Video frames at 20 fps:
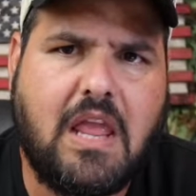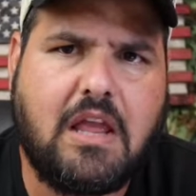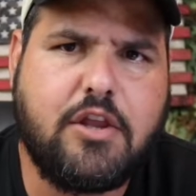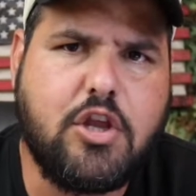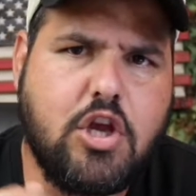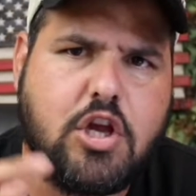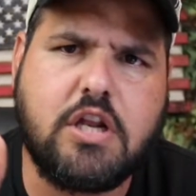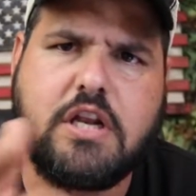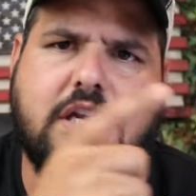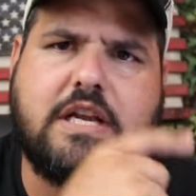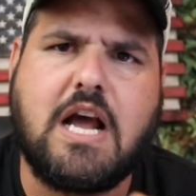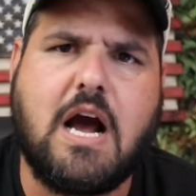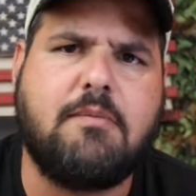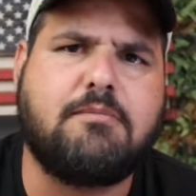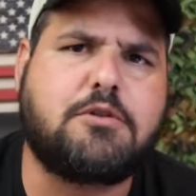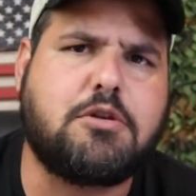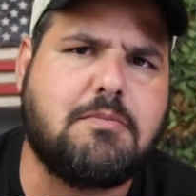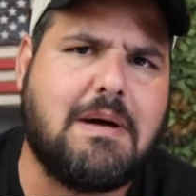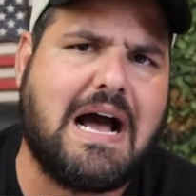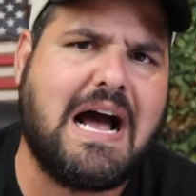You're going to
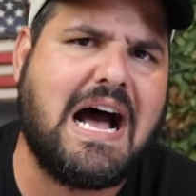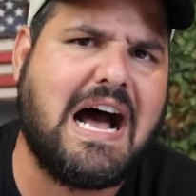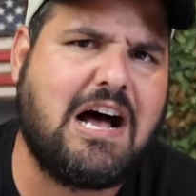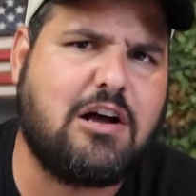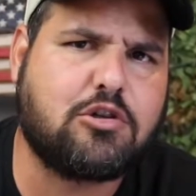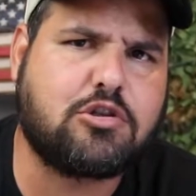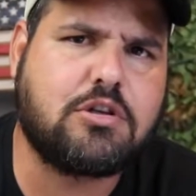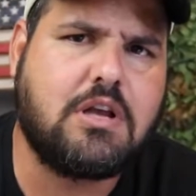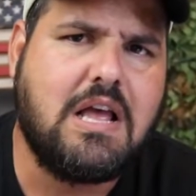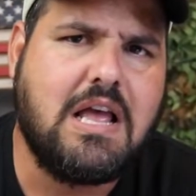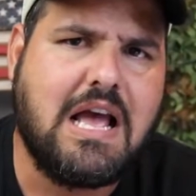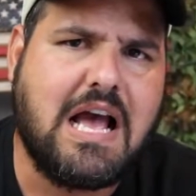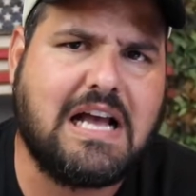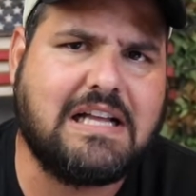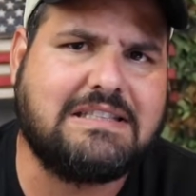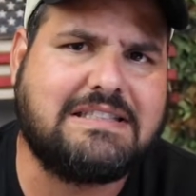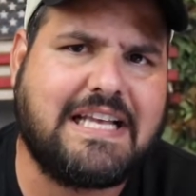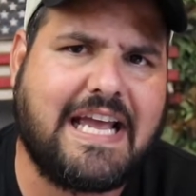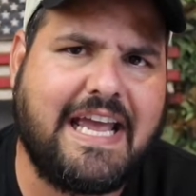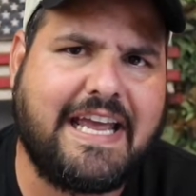come to my house
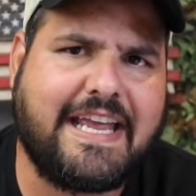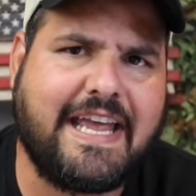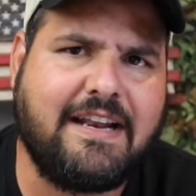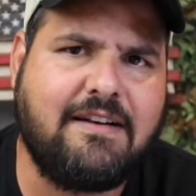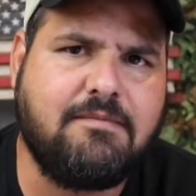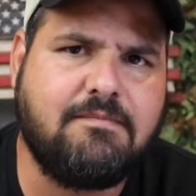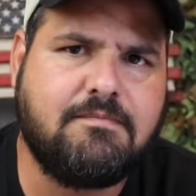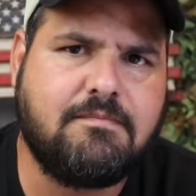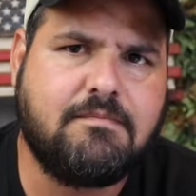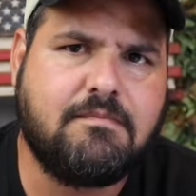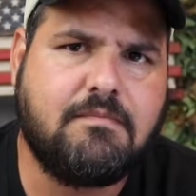and take it?